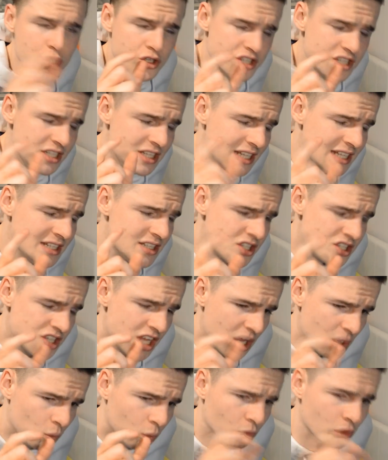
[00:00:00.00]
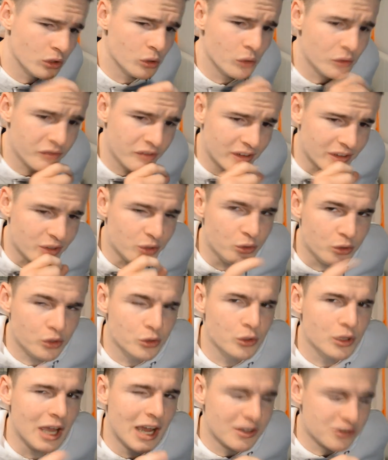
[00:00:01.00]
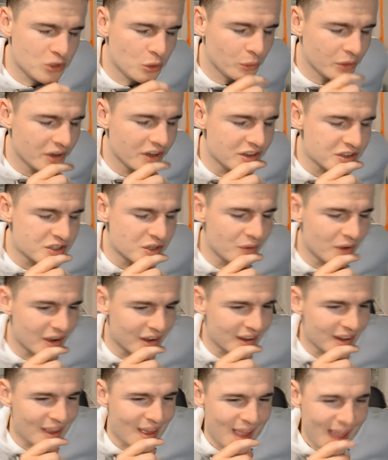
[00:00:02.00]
I just need to say one little thing. You guys know what it is already.